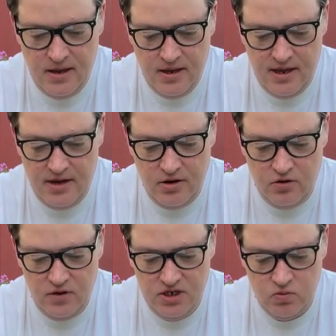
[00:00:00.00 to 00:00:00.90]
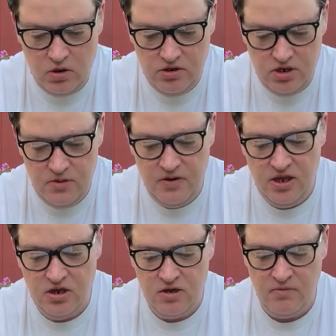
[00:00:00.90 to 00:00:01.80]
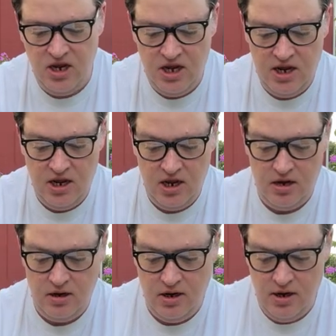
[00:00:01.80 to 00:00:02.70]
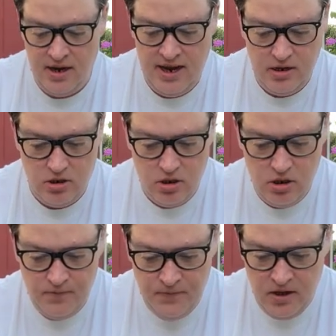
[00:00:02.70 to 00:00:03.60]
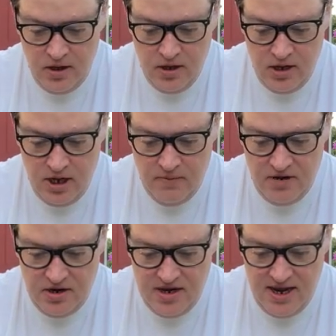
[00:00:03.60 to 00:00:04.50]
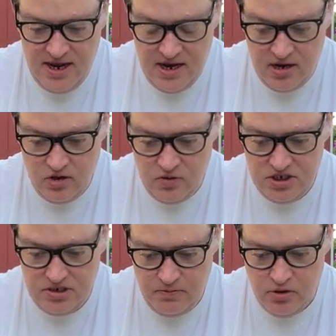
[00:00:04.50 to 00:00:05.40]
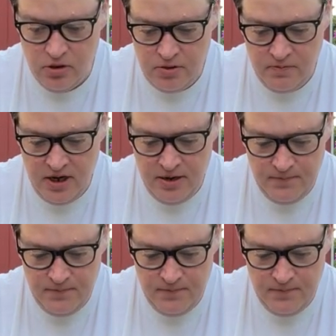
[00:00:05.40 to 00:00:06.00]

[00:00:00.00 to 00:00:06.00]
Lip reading: I had always wanted to be a comedian, an actor, and my dad had always supported me.